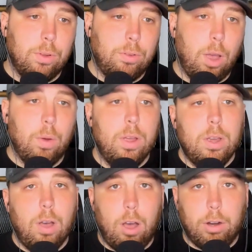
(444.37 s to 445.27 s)
So
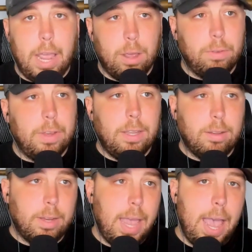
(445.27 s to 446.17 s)
our AOV
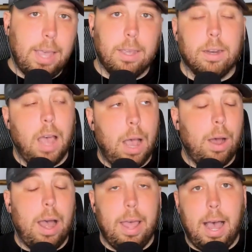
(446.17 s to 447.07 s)
to CAC and
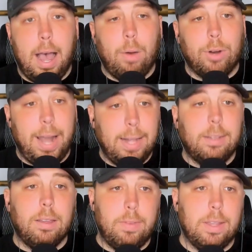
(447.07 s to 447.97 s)
our
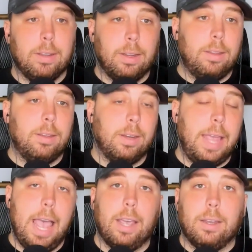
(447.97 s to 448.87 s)
LTV to
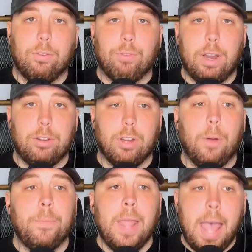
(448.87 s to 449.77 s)
CAC ratio